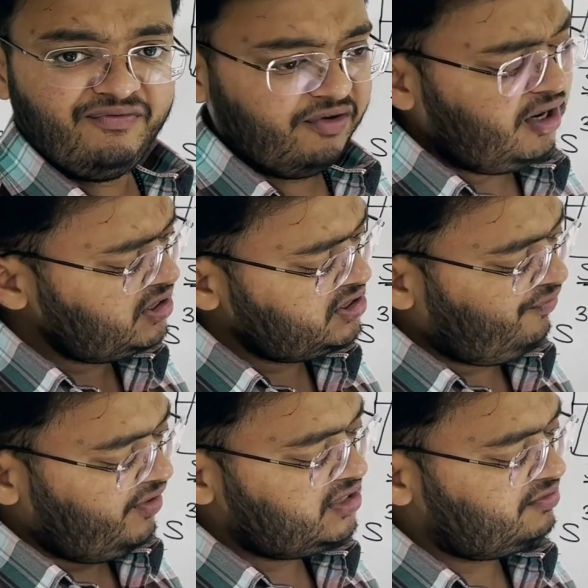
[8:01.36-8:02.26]
first
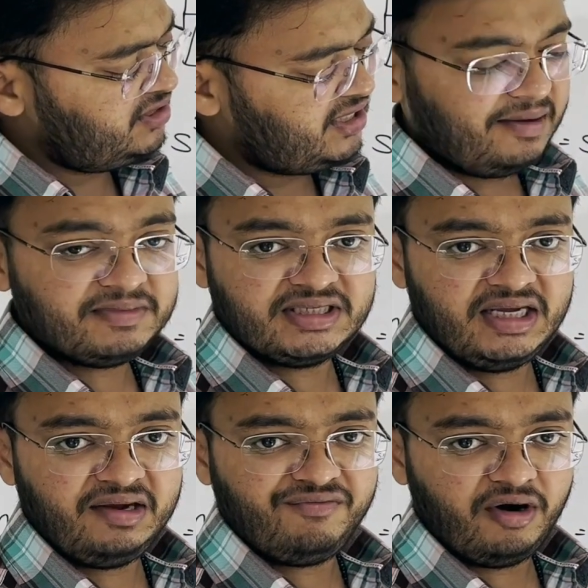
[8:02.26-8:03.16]
face which I am
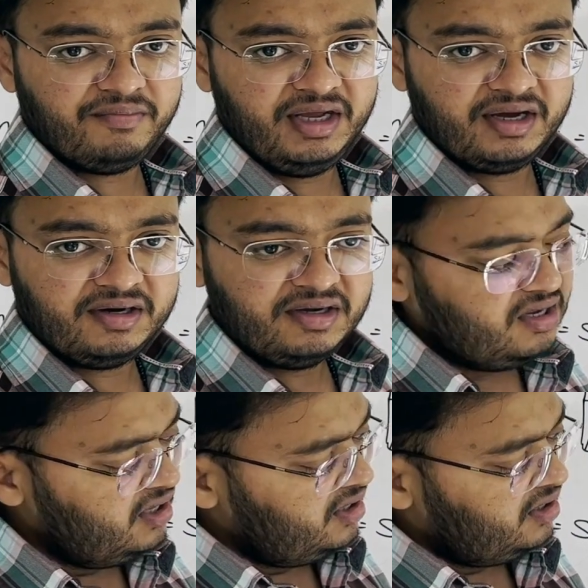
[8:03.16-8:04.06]
seeing from here.
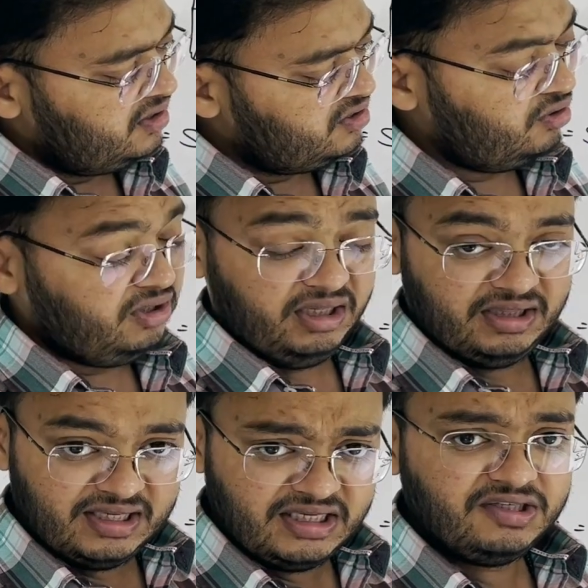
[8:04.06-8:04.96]
So
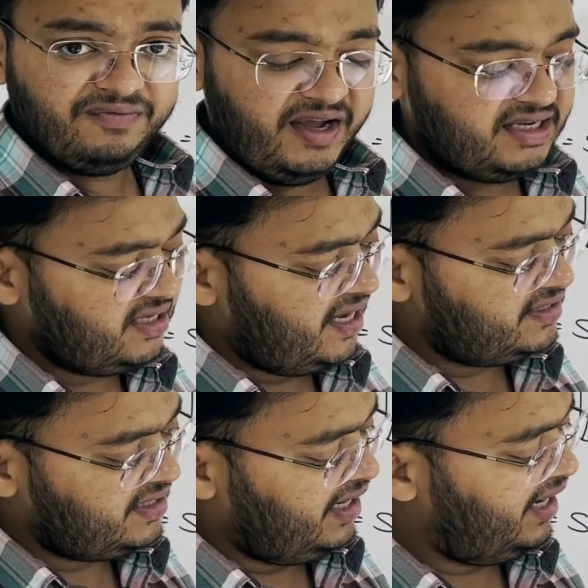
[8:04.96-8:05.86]
this face
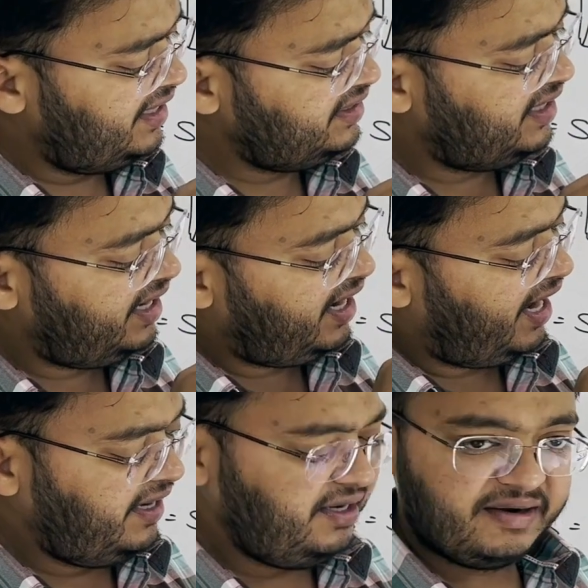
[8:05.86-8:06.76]
has length and
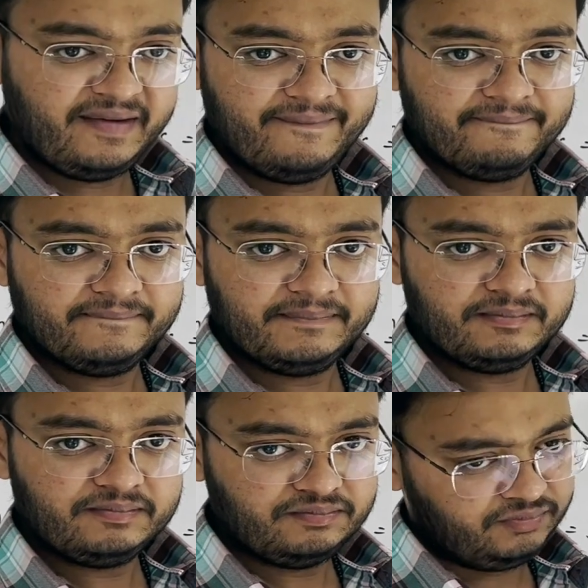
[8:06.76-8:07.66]
height,
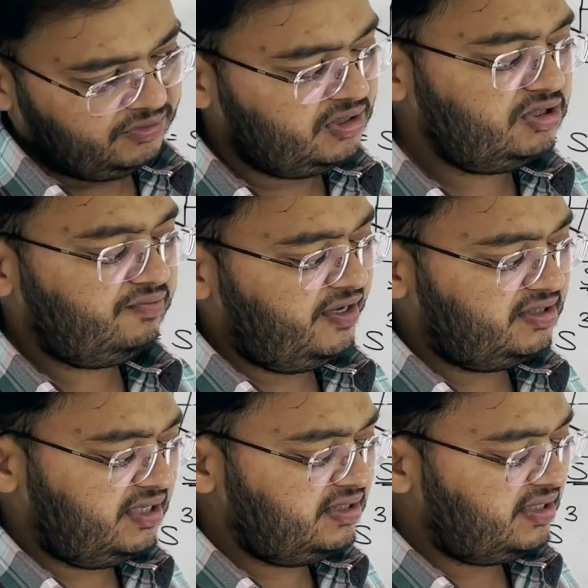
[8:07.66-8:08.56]
this
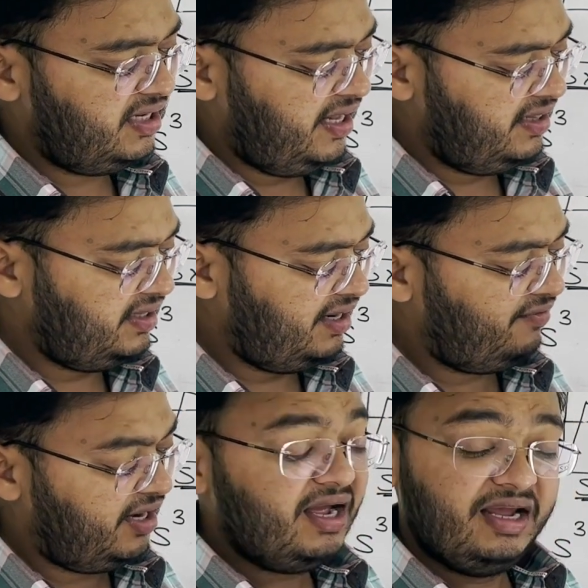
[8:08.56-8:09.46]
face has length and
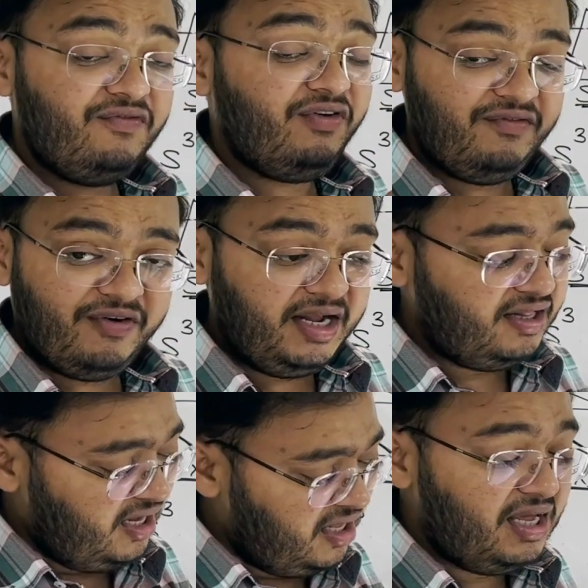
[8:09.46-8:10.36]
height. If I find
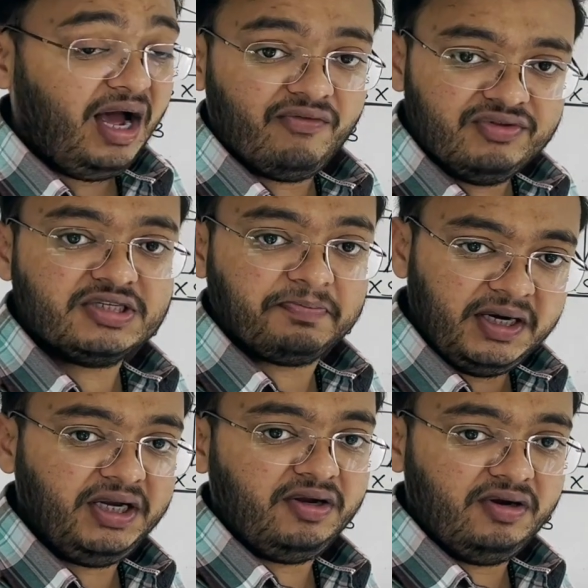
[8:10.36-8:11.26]
the area of this
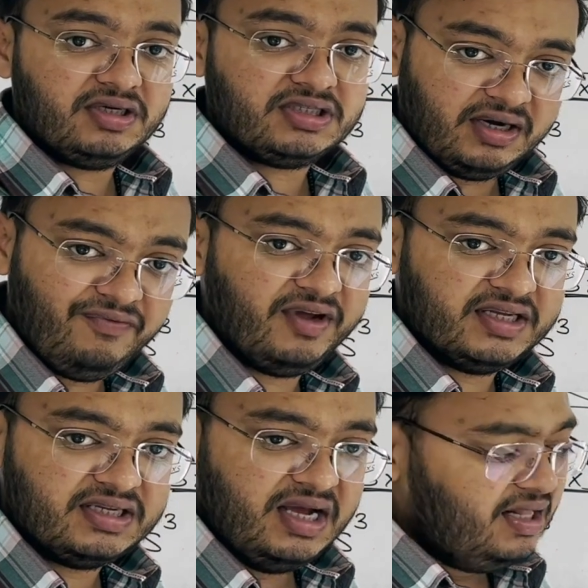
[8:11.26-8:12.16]
particular
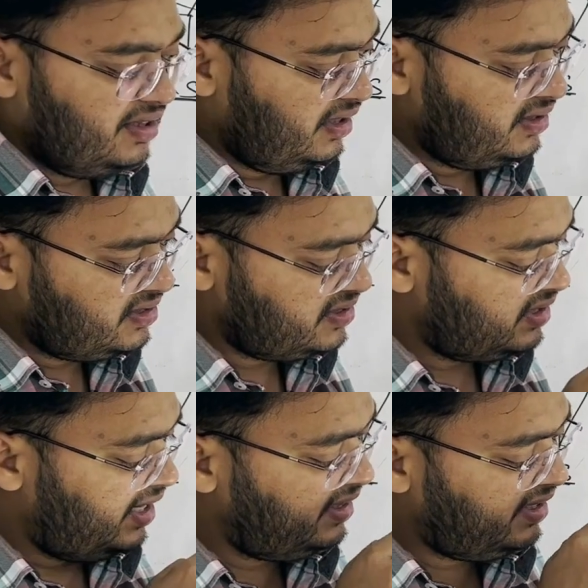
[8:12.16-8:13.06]
surface, then this is
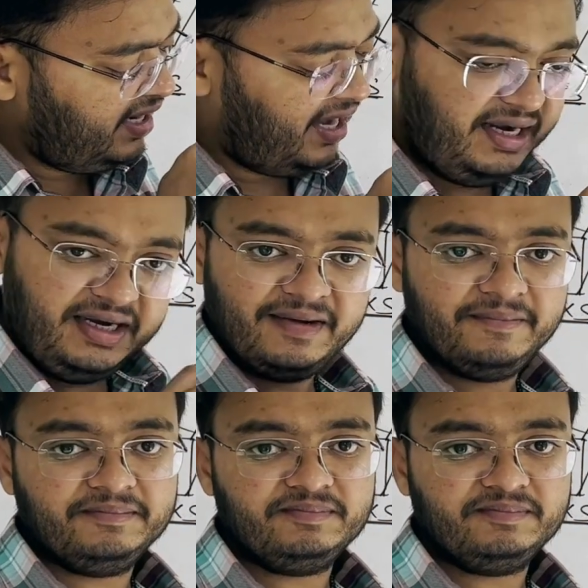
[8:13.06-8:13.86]
length and height.